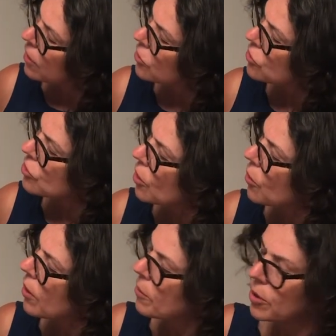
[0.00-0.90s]

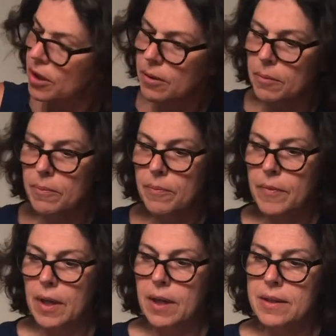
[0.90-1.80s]
So I'm gonna
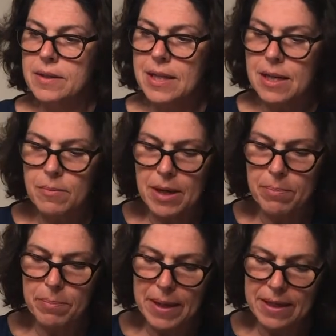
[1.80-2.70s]
take my
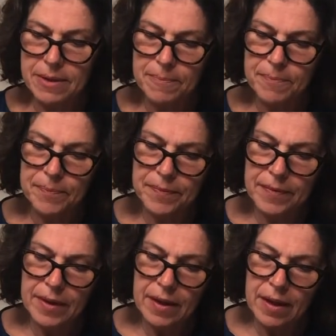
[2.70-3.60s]
pin,
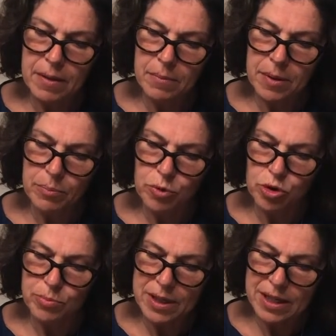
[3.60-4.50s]
my push
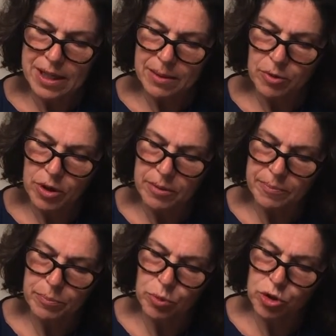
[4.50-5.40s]
pin, and I'm gonna
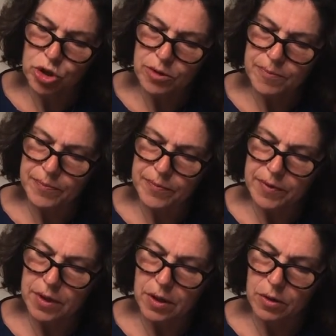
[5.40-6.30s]
push,
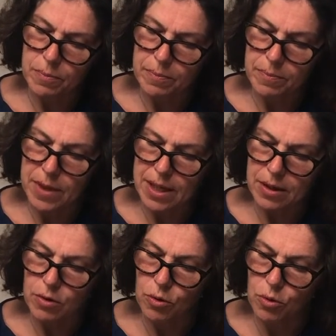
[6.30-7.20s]
make a
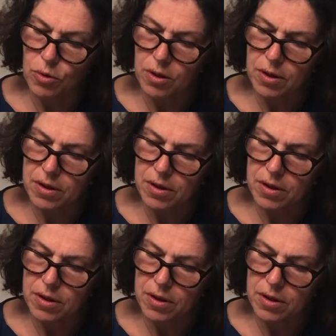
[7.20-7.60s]
hole,